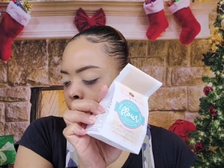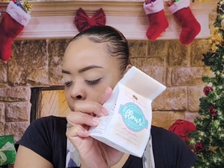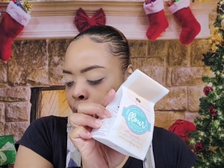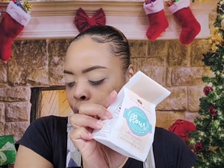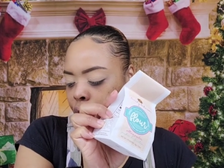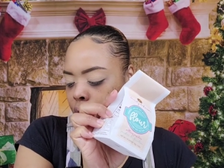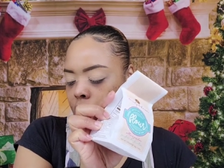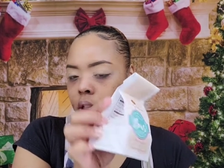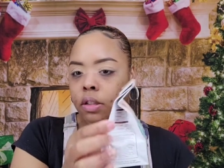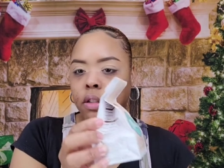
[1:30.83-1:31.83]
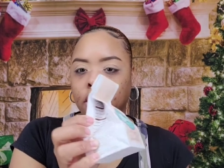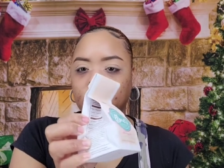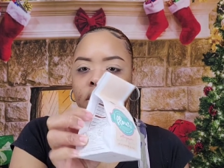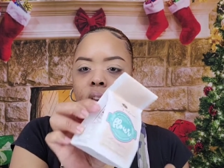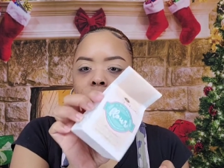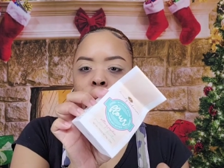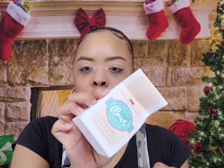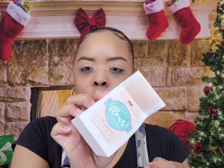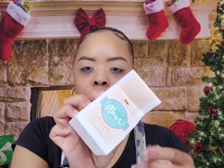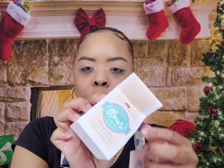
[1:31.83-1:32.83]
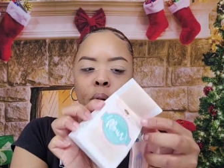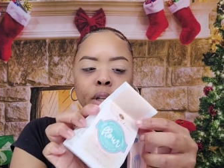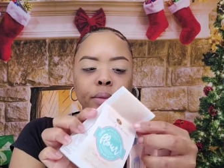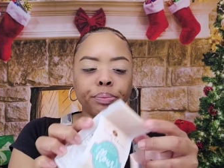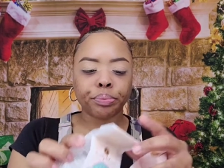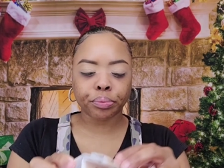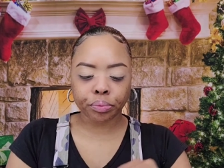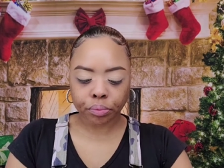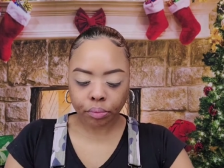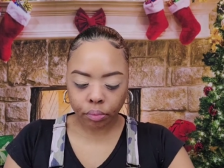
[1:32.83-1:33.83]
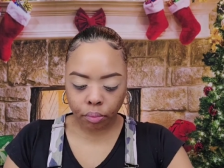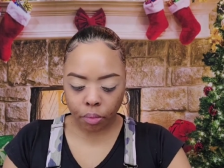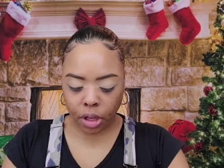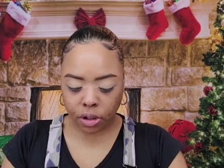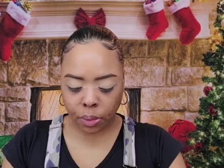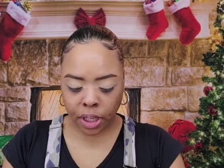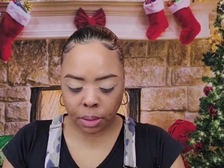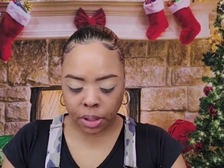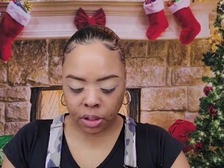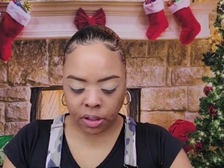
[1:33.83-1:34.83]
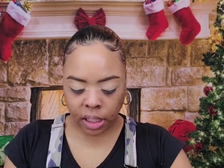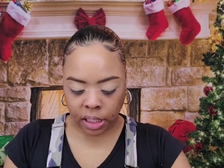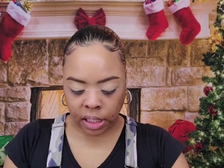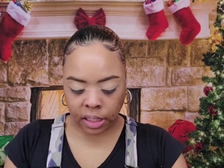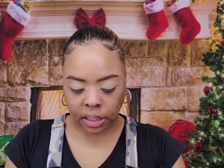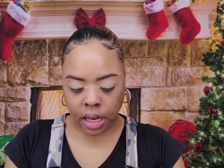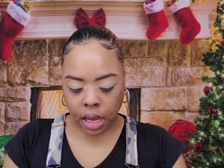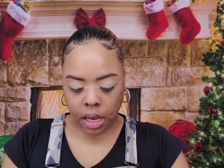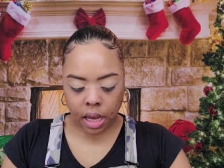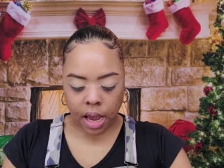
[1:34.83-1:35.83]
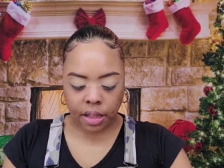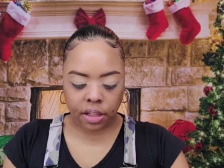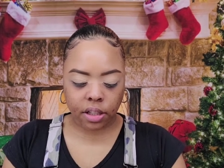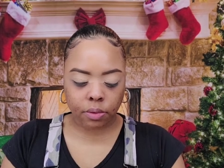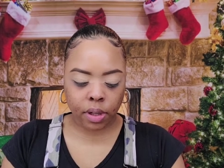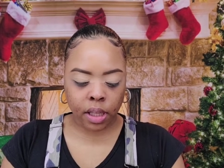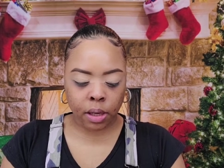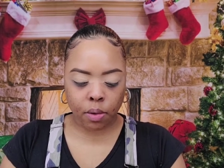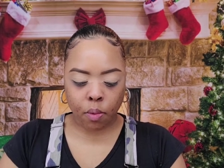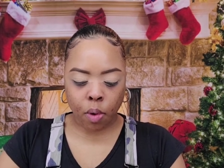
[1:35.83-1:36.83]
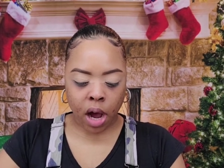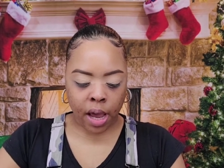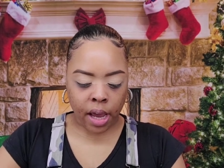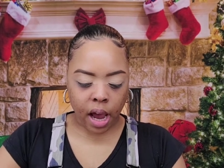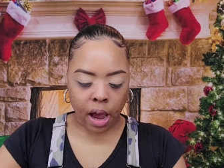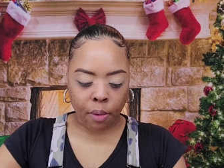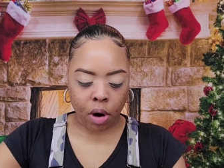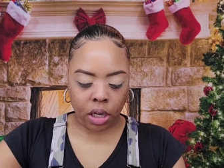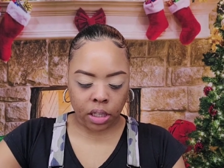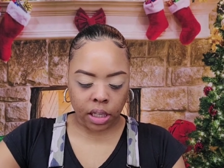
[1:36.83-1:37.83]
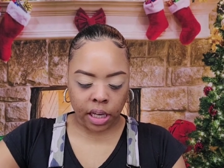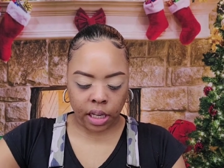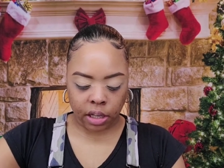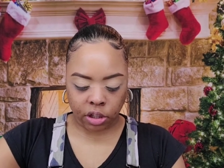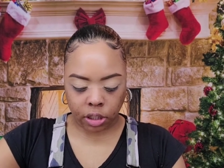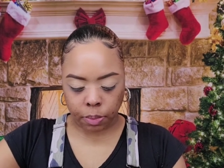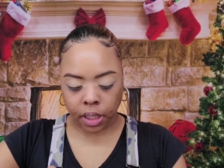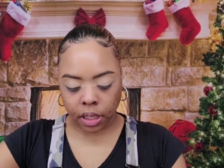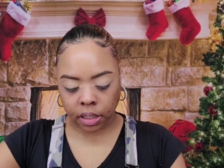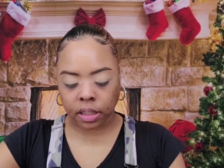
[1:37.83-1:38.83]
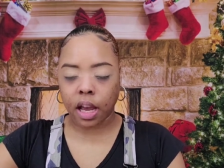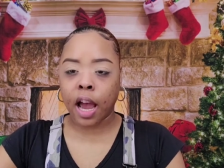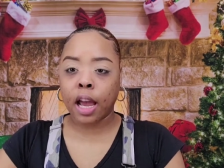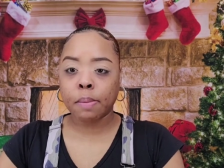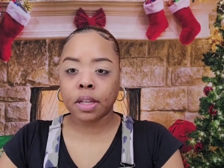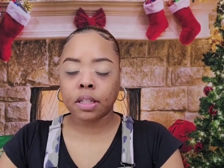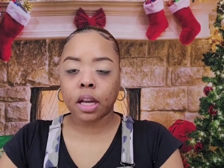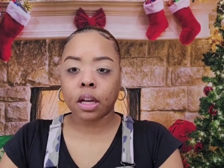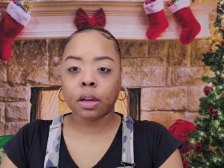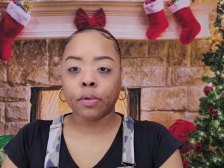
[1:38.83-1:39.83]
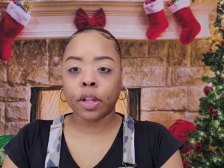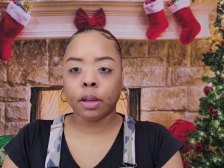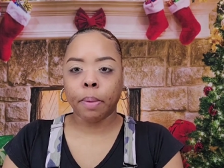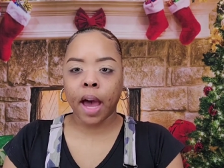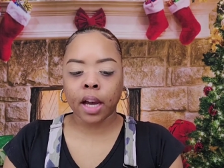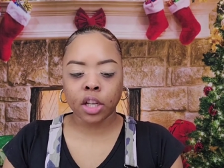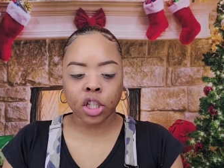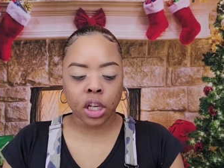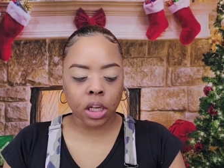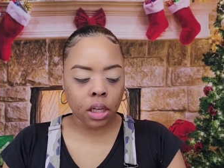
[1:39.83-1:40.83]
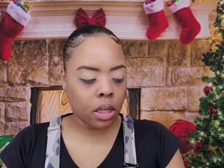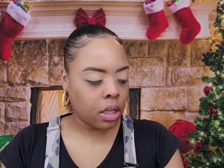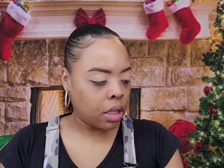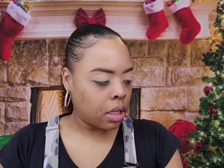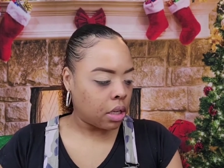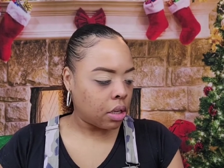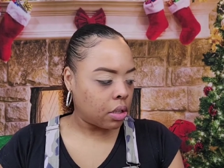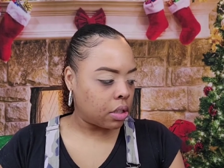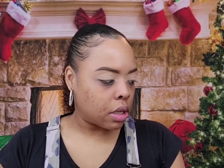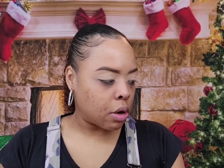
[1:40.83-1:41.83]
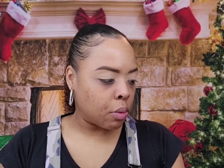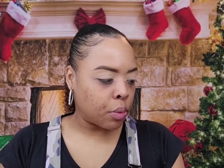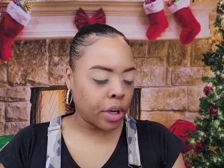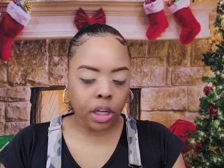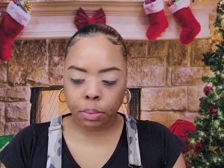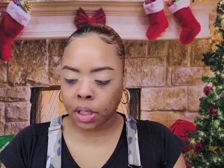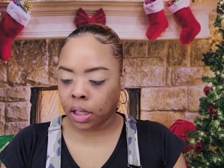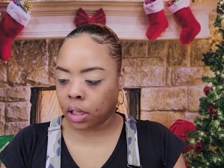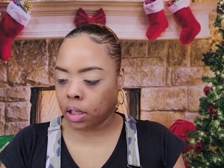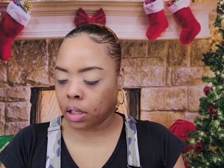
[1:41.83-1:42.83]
powder, so it looks like a little flour. So we're gonna be using this. And this is really why I wanted to get it, is just because I am a sucker for the packaging. So we're gonna be